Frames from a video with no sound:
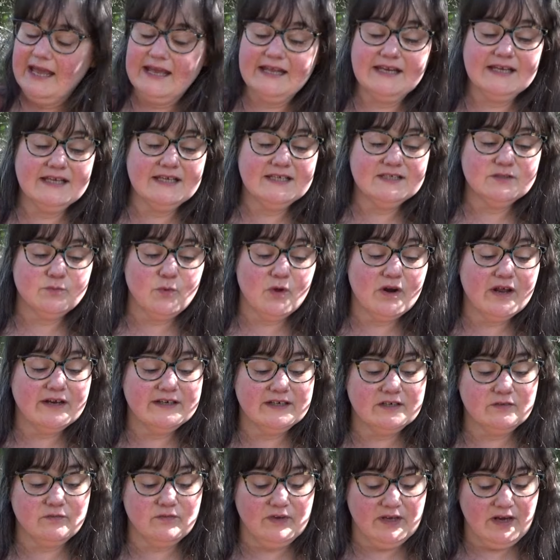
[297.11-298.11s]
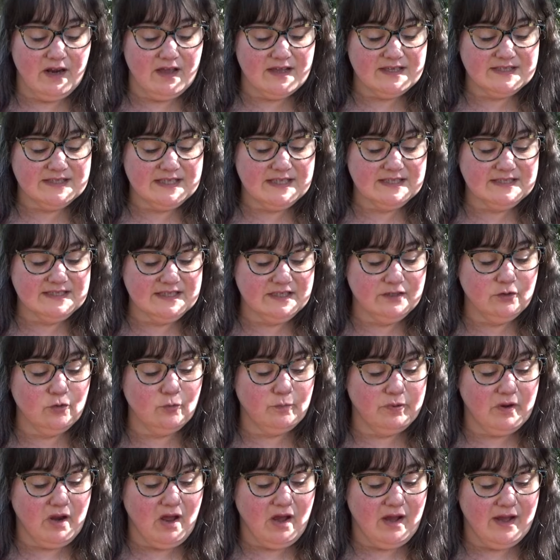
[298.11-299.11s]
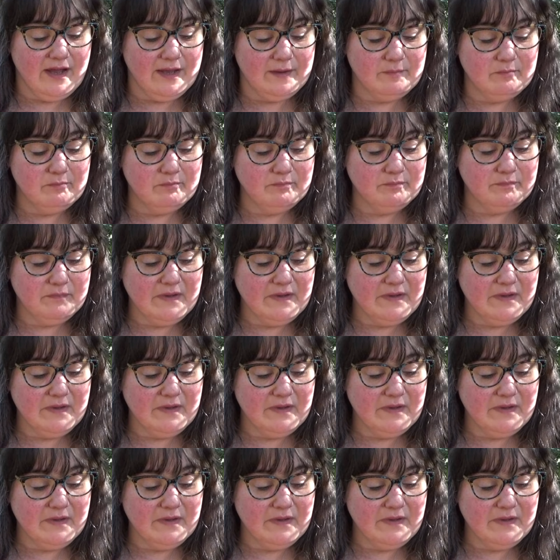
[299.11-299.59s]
It is, what I didn't realise, a single ply.